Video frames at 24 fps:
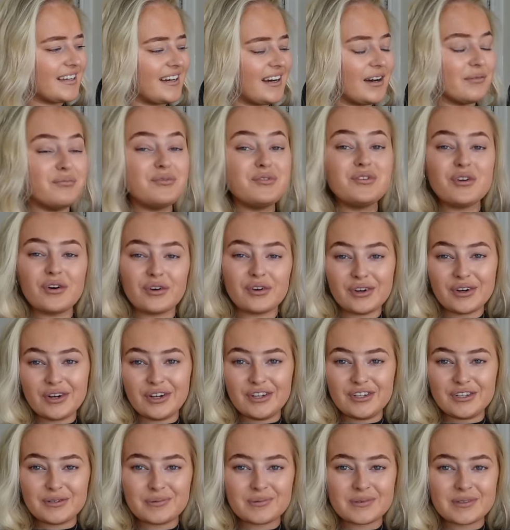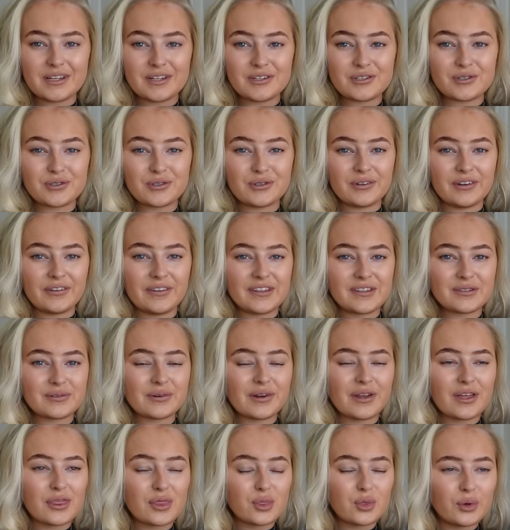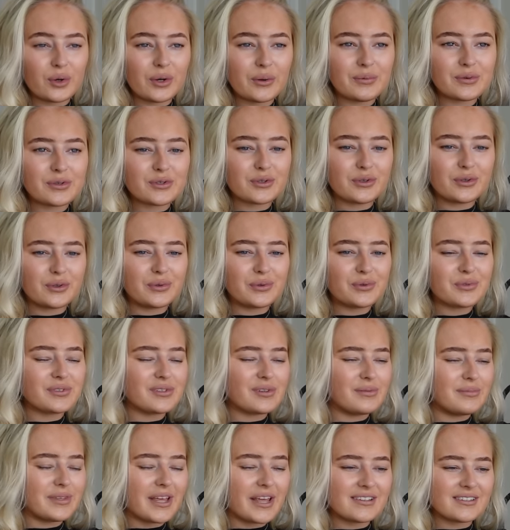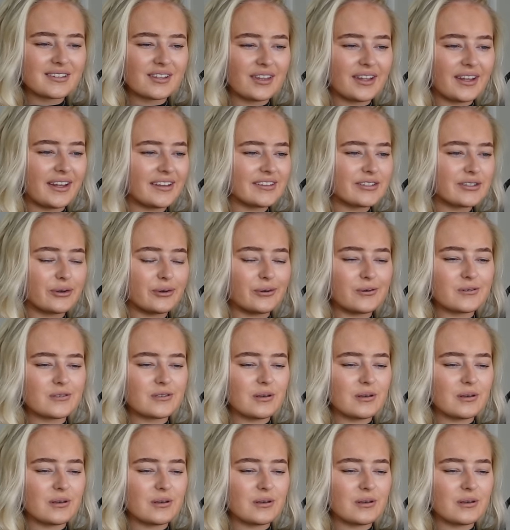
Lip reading: I'm not 100% sure on this one. I thought it was cool. Some days I think it's cool.